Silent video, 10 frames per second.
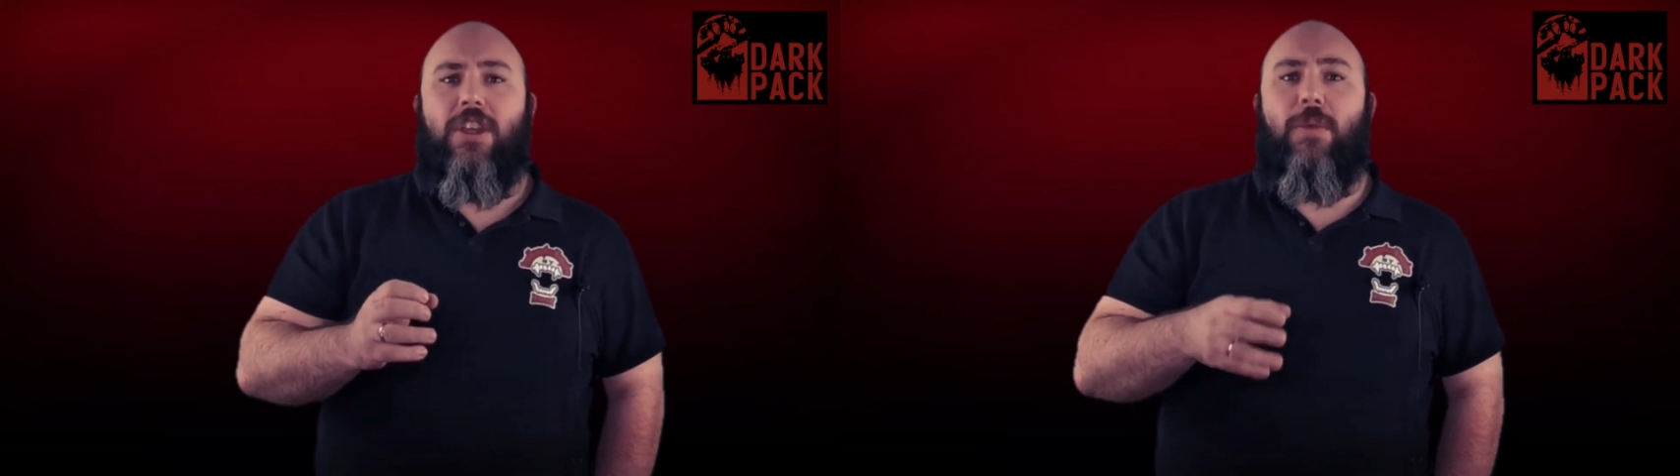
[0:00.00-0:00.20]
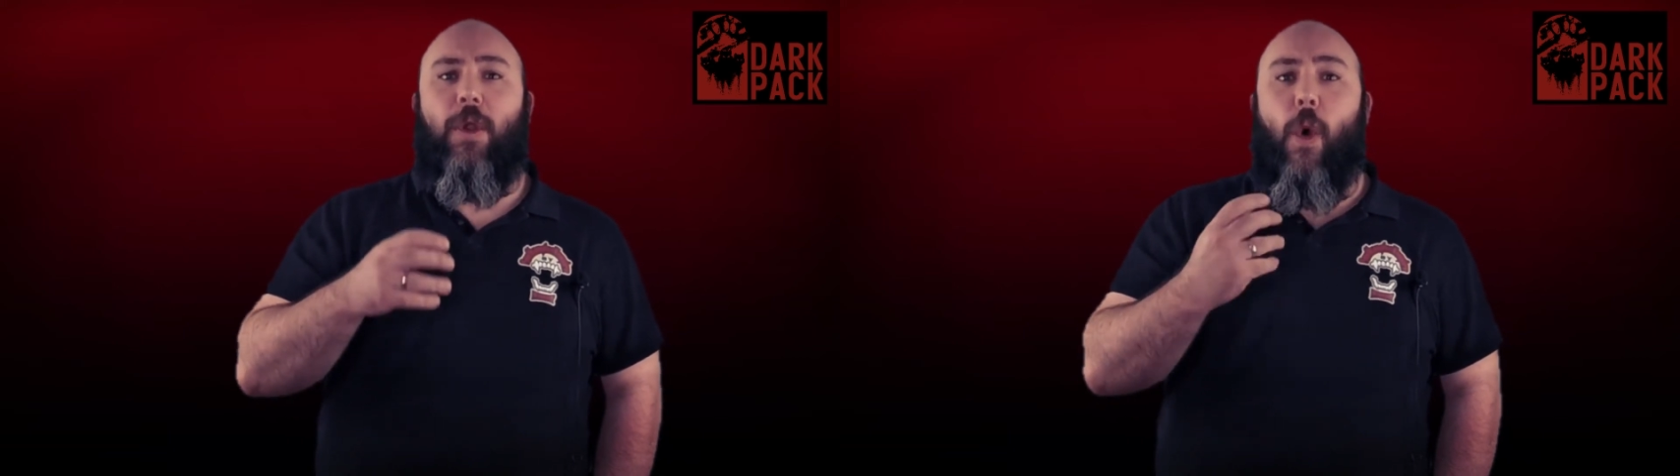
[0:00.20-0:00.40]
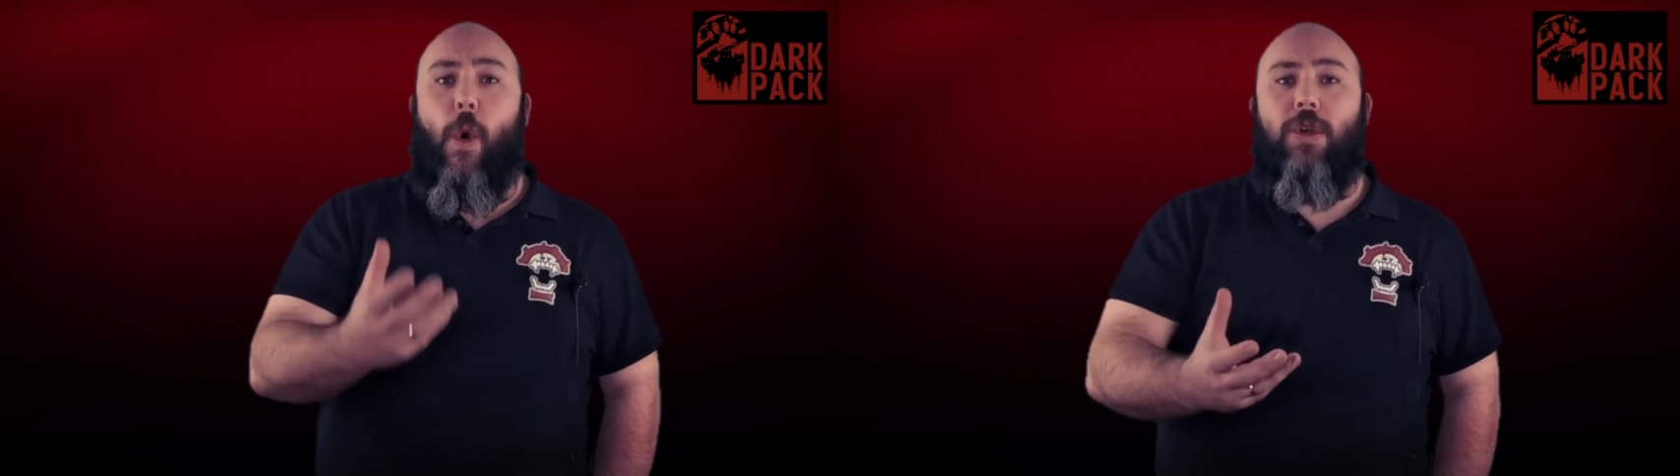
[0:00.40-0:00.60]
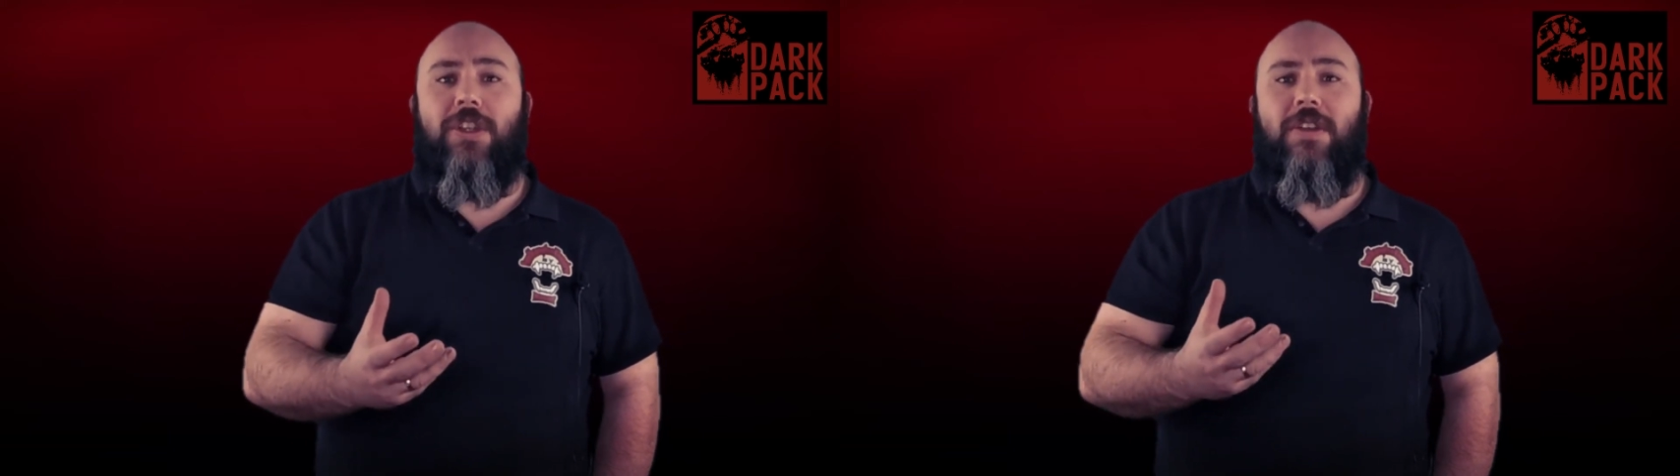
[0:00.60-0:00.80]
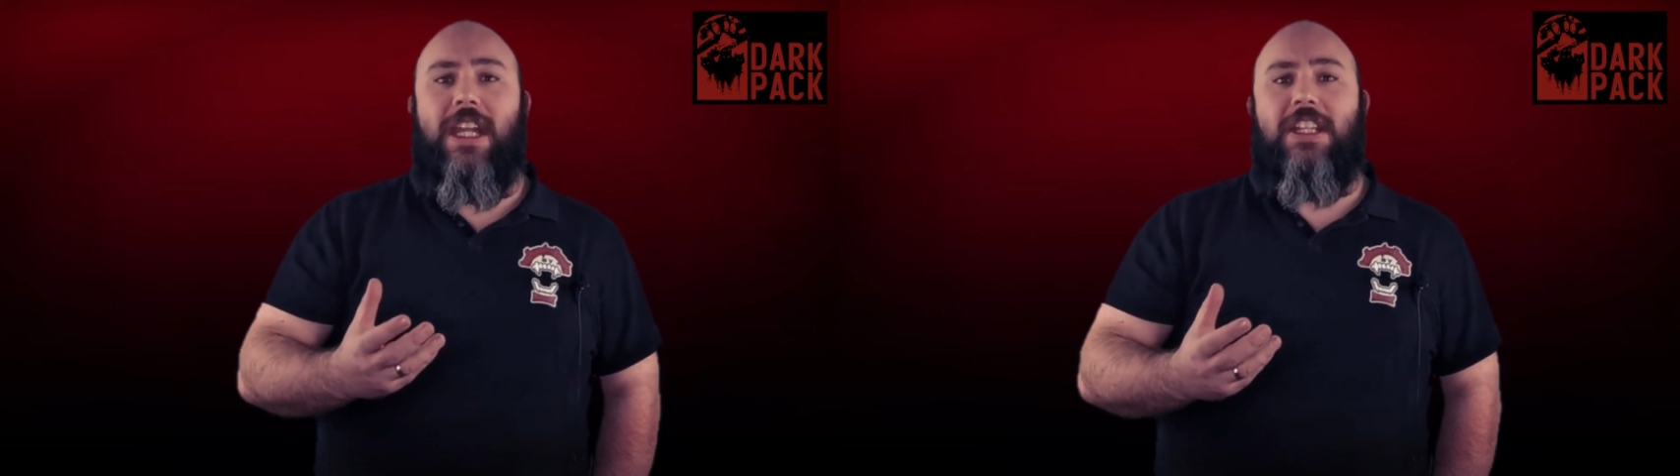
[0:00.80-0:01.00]
you will
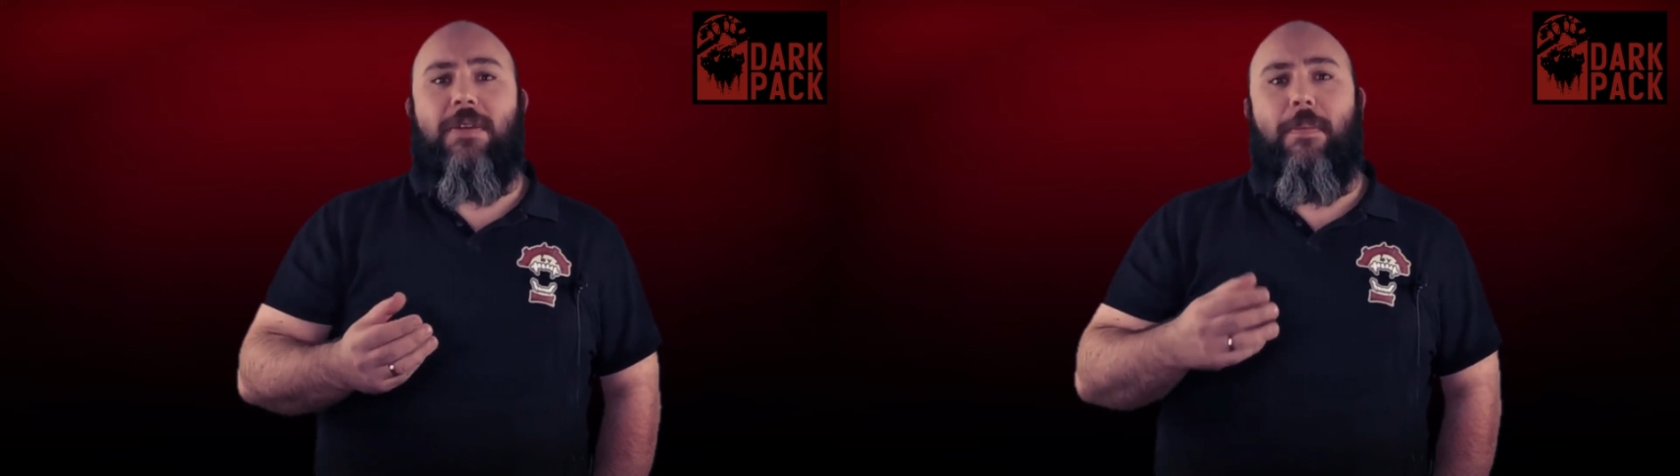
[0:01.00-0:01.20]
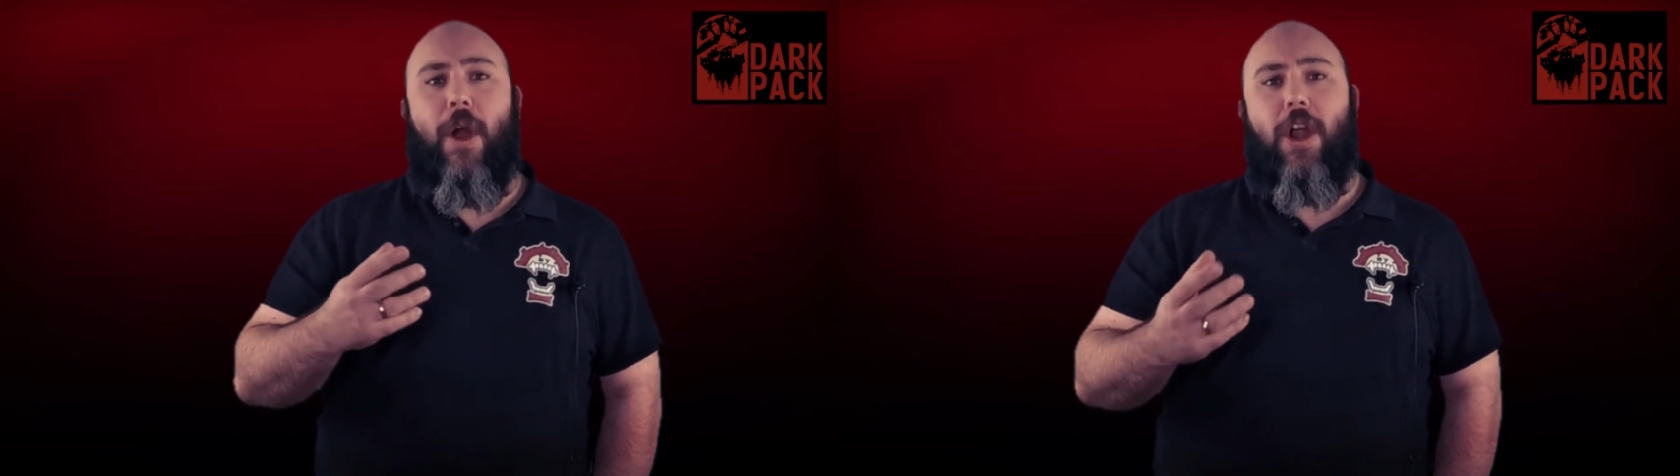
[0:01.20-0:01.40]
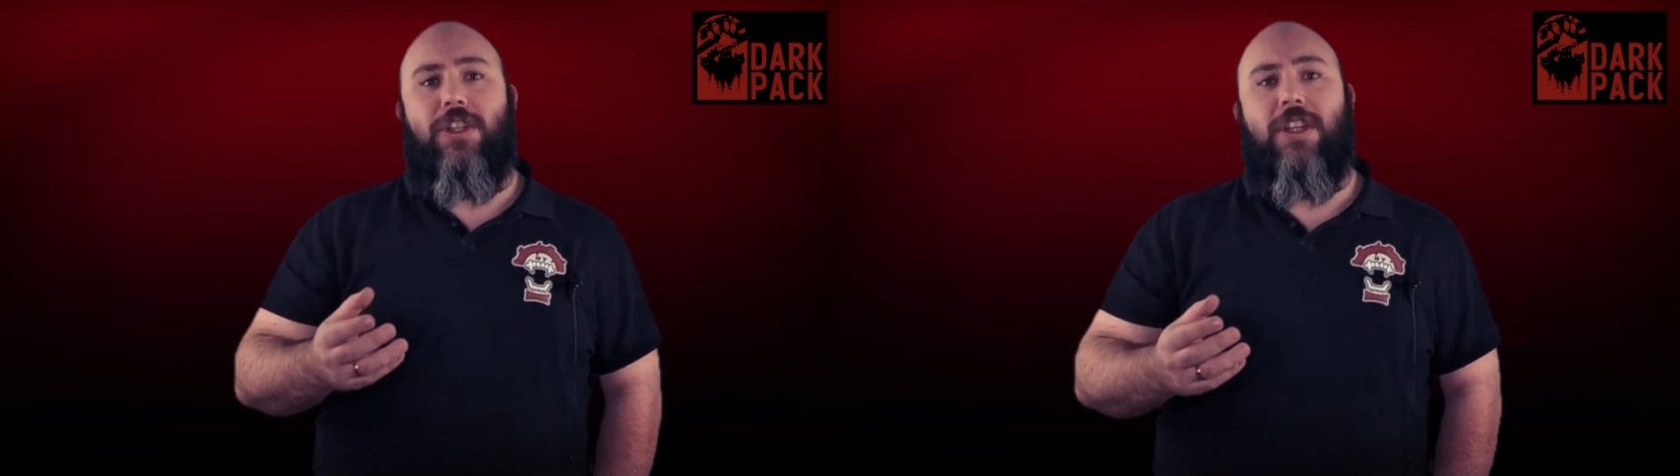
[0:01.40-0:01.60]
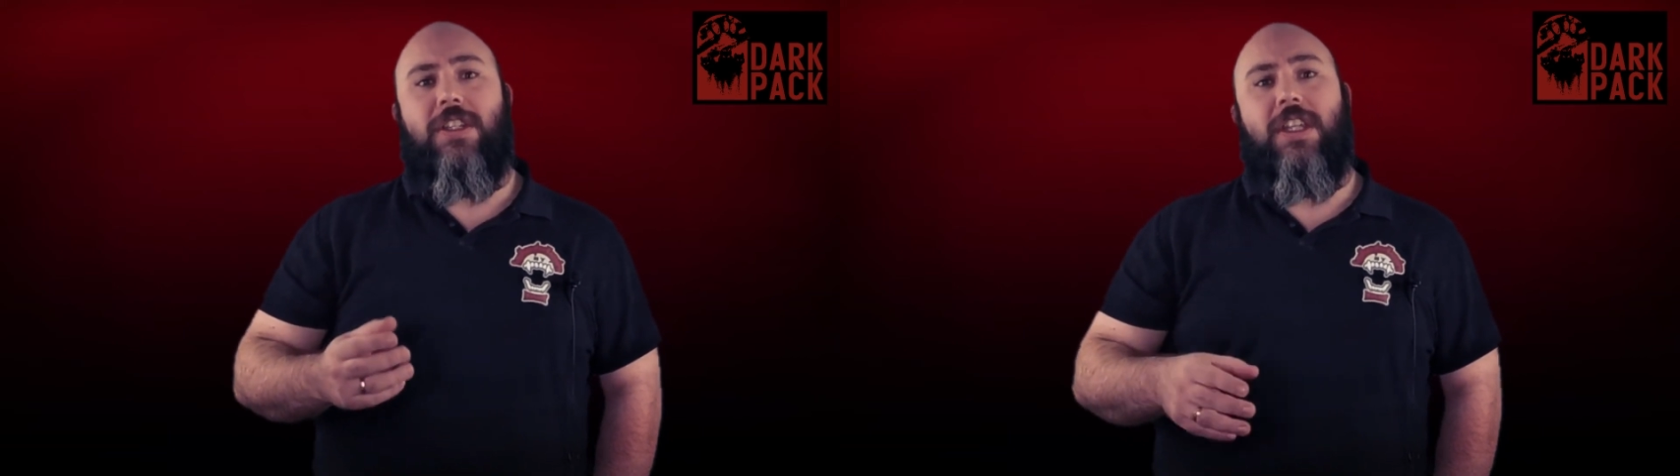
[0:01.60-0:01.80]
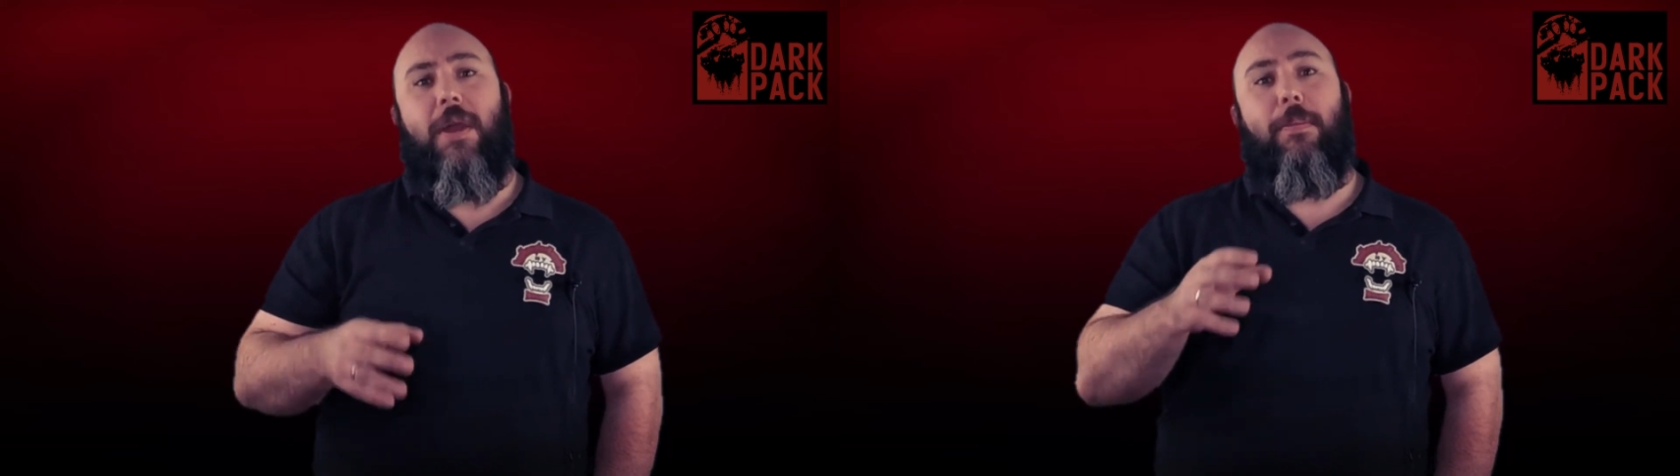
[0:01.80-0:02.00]
also need to purchase the